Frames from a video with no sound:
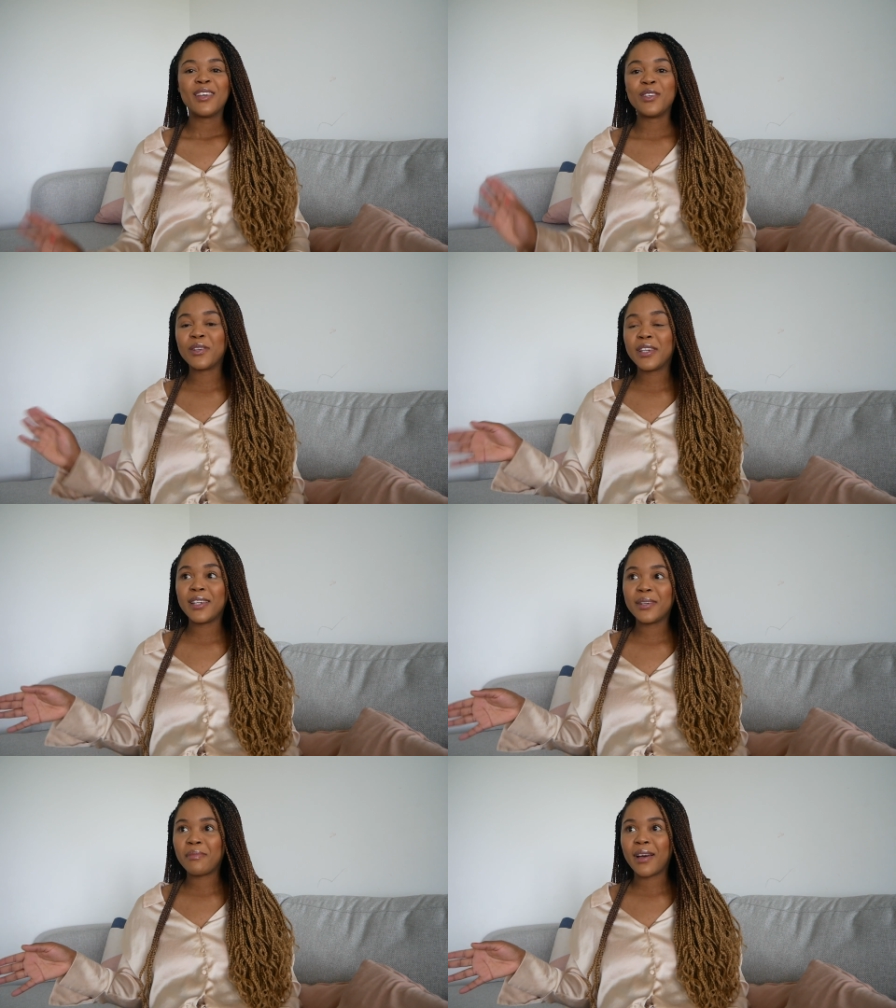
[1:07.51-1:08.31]
You'll
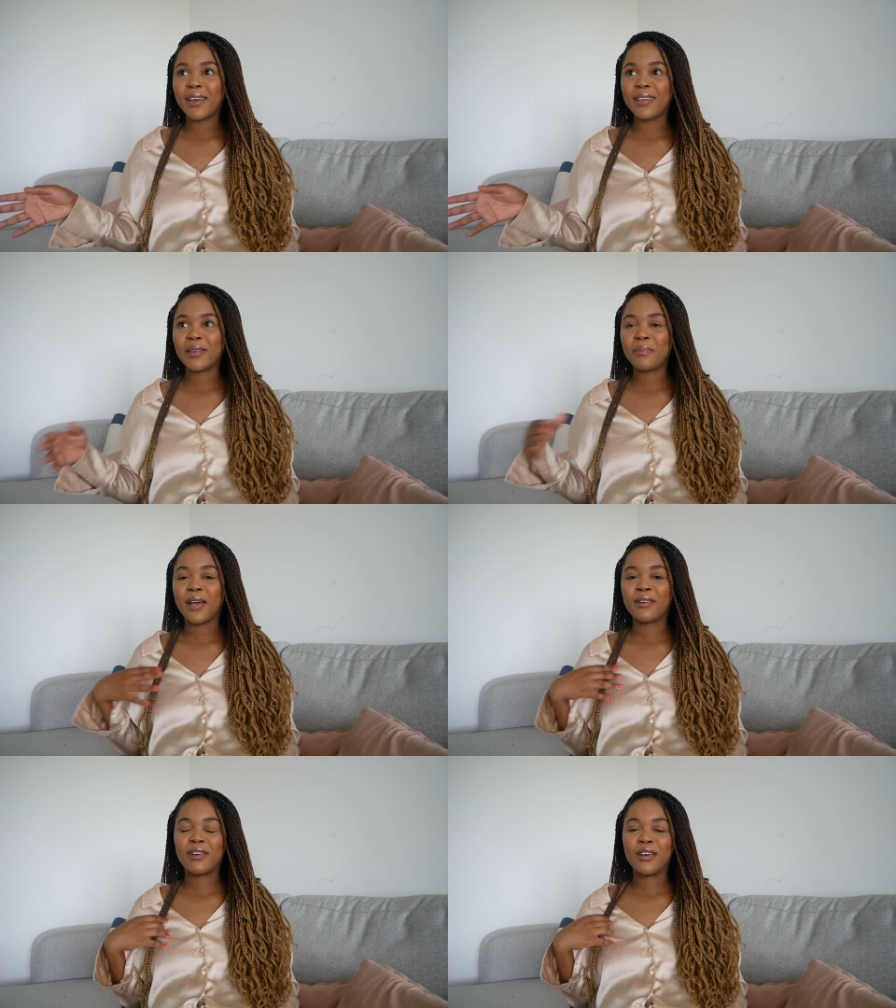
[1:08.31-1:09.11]
hear Maya in the
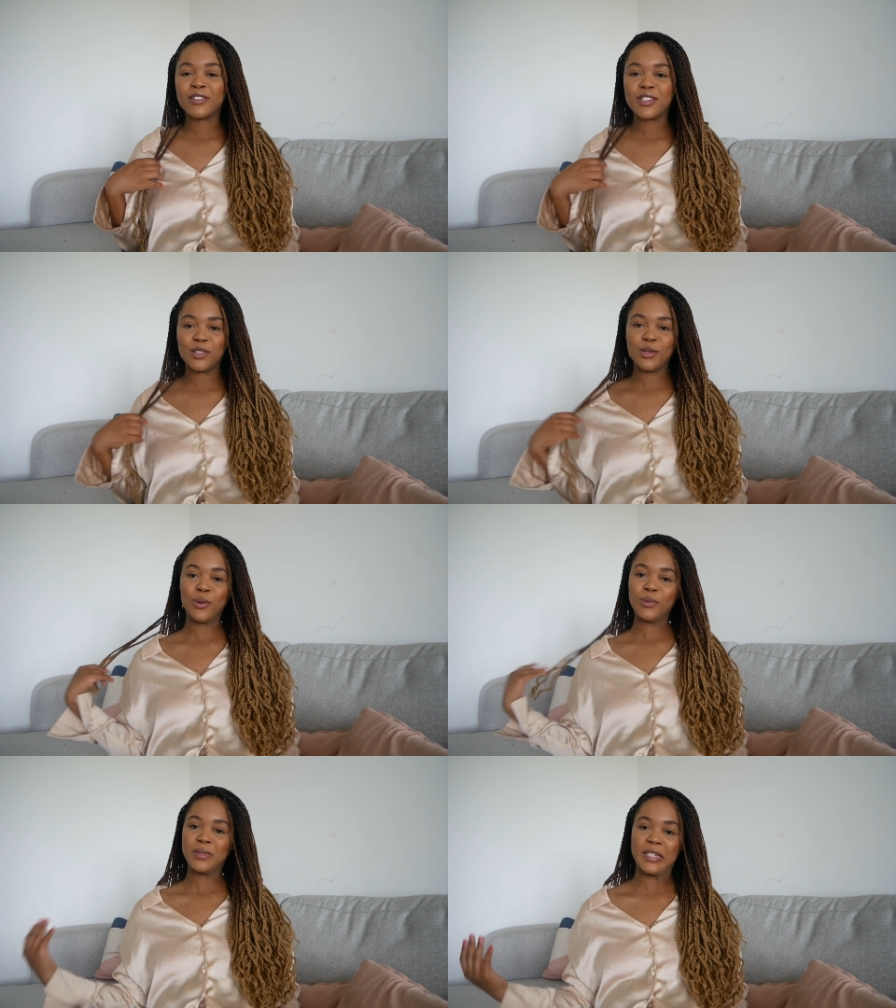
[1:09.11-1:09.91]
background. She's
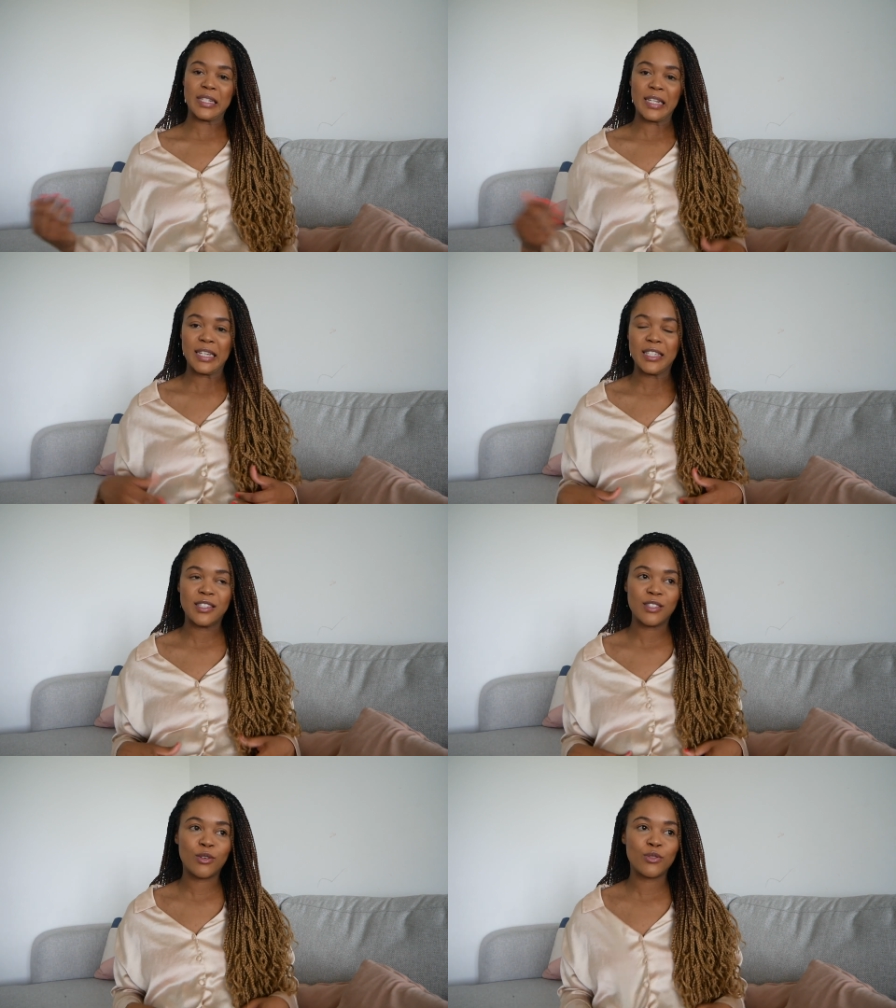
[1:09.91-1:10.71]
home today.
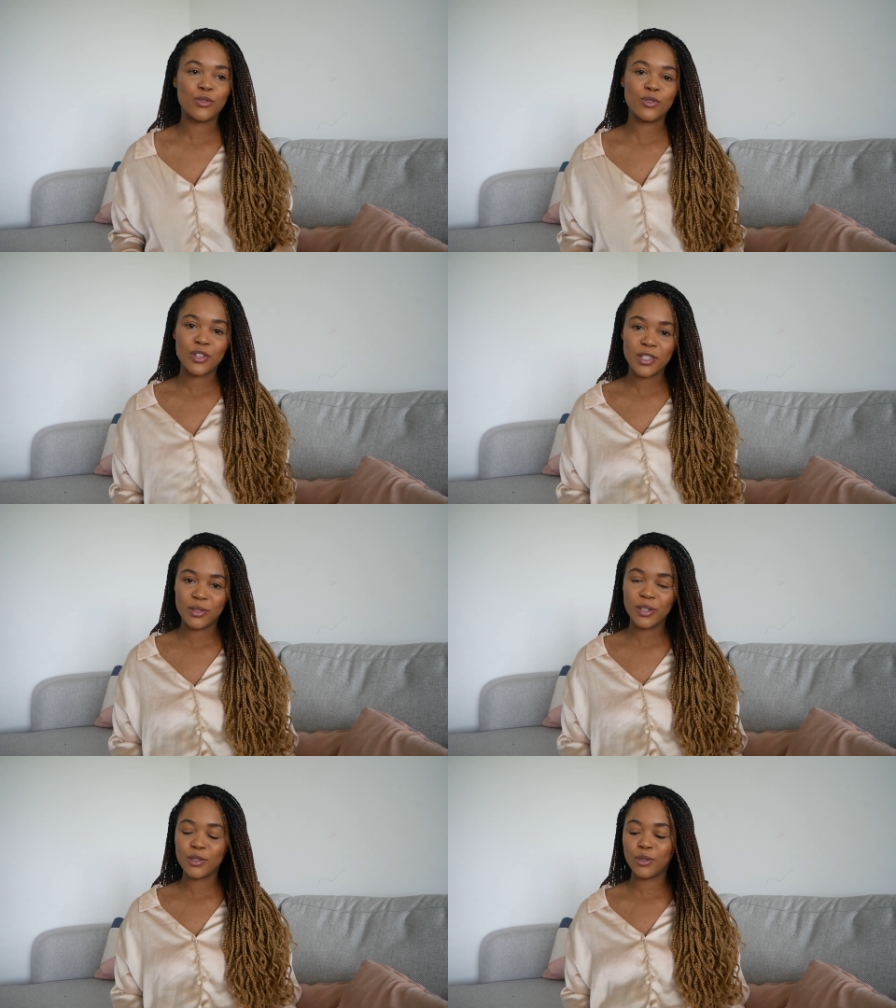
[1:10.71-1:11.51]
She's got no
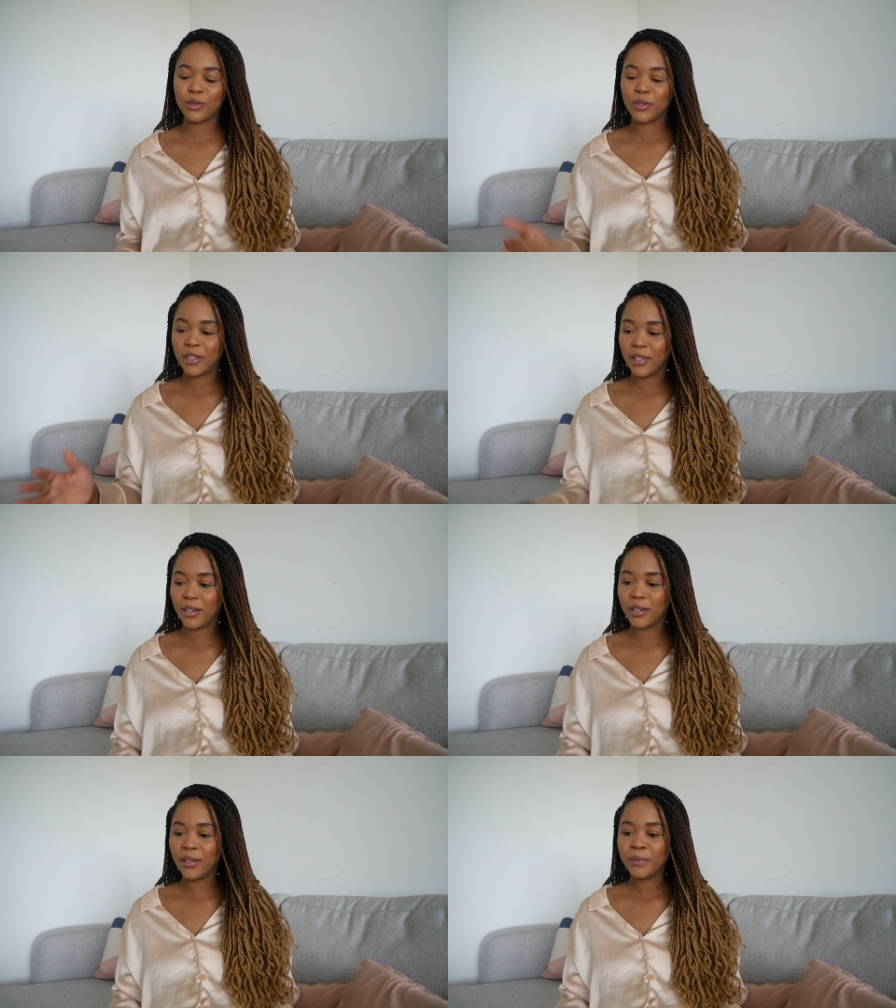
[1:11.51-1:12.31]
nursery, so you'll hear
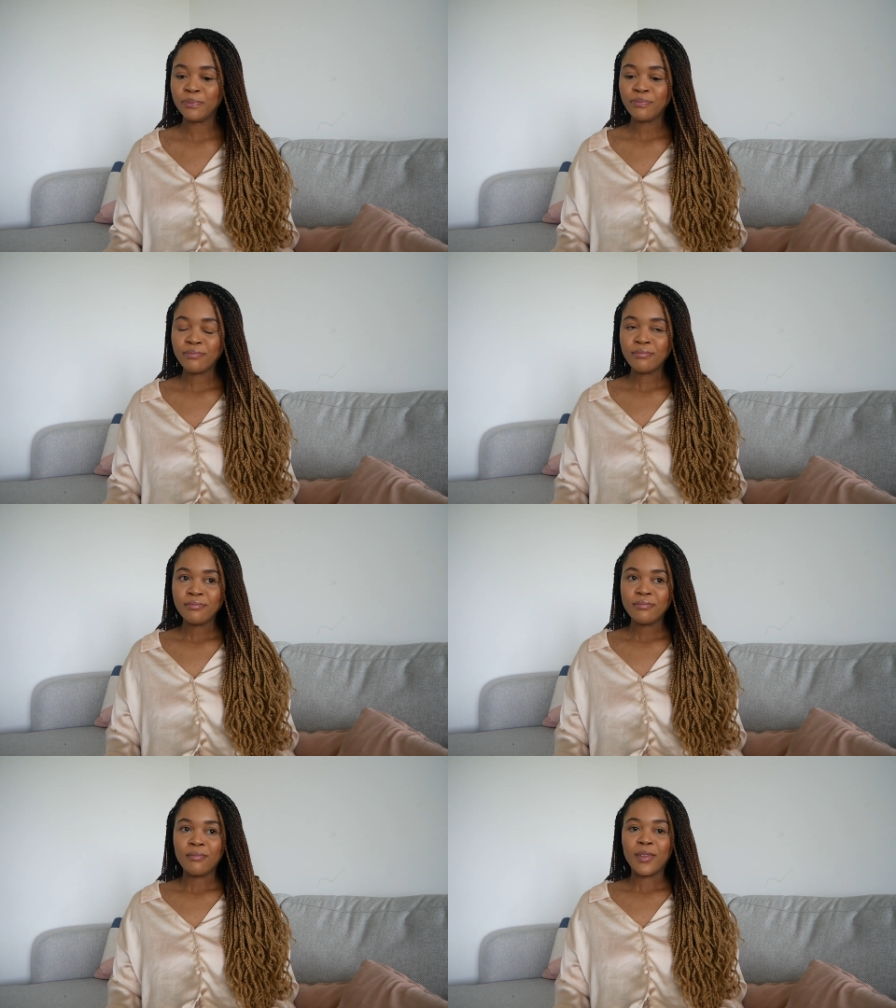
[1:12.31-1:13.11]
her.
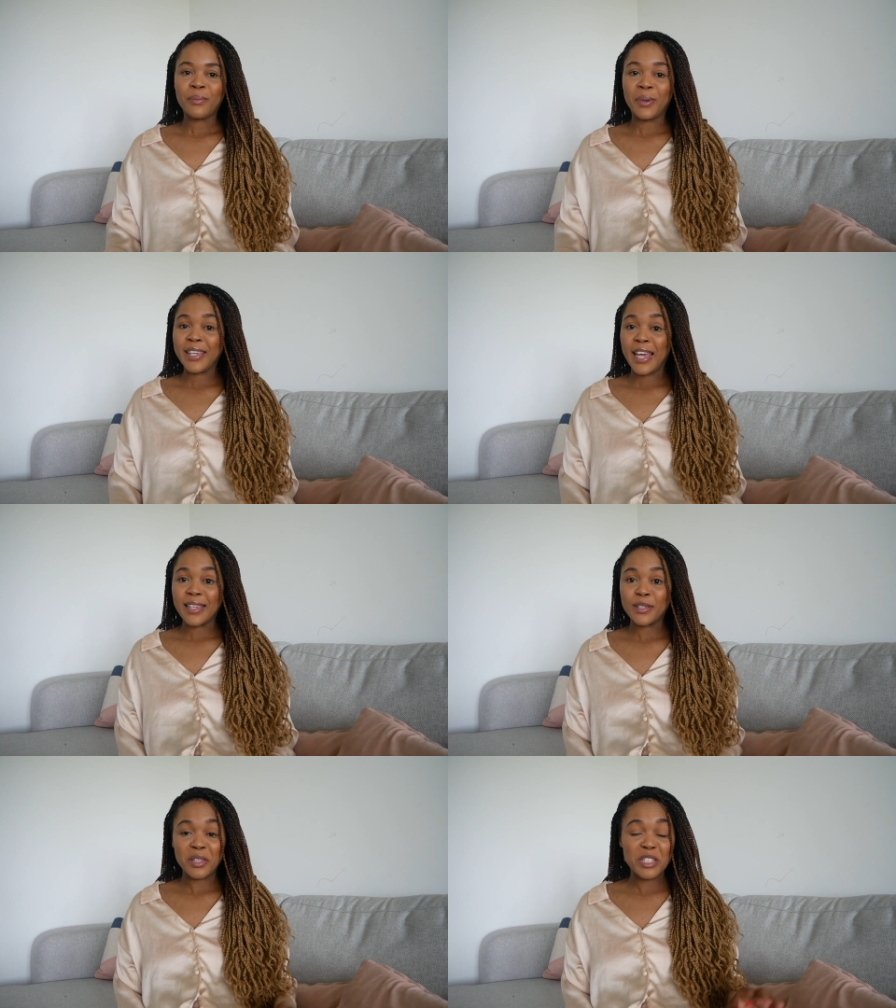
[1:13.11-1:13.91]
But yeah,
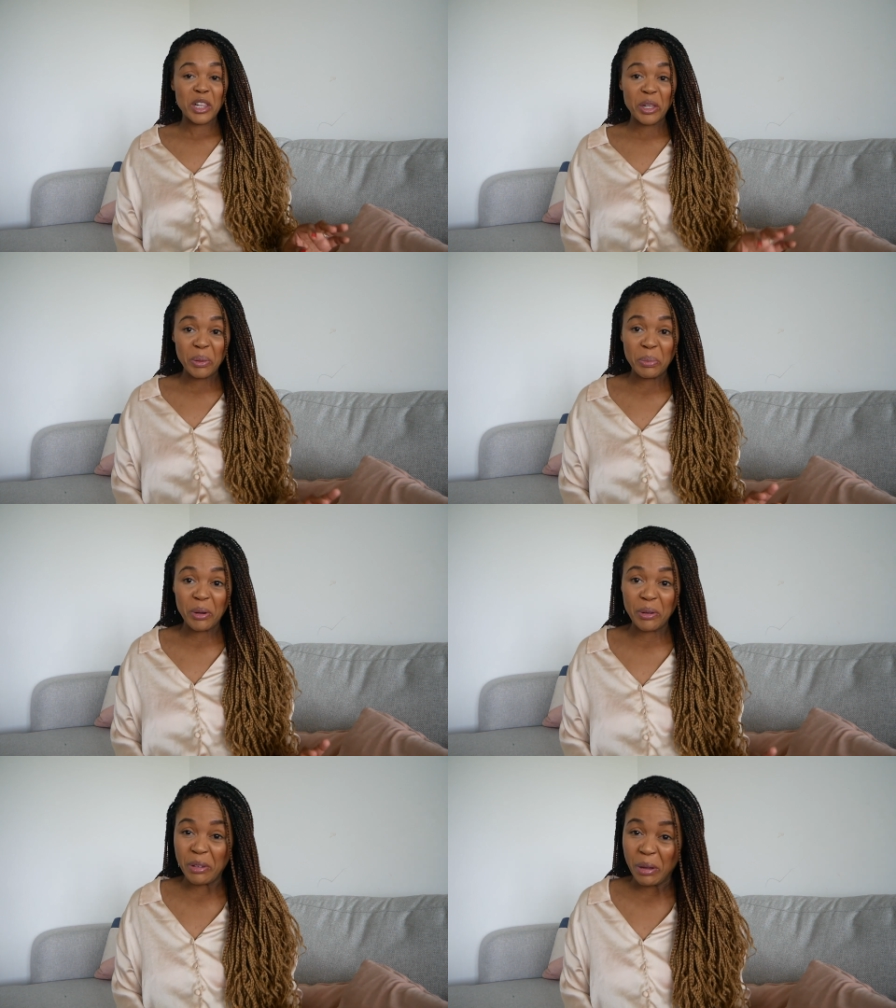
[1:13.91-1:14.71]
so there's a little bit
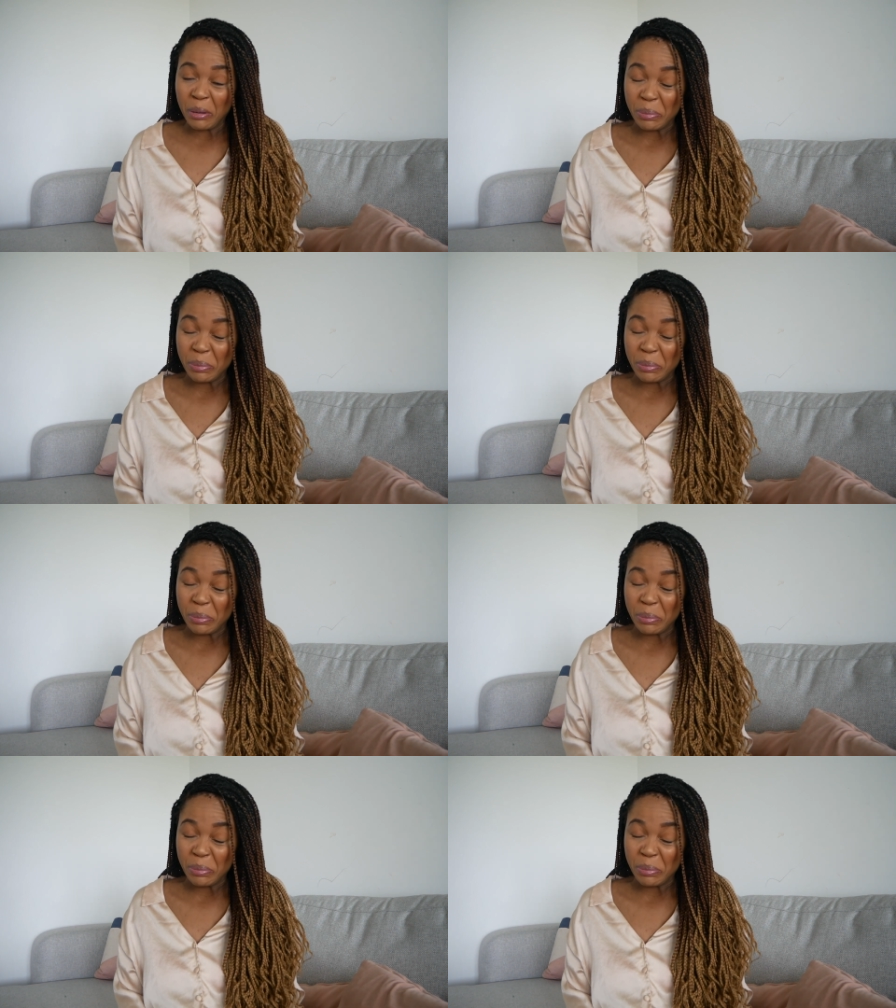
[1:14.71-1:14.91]
of a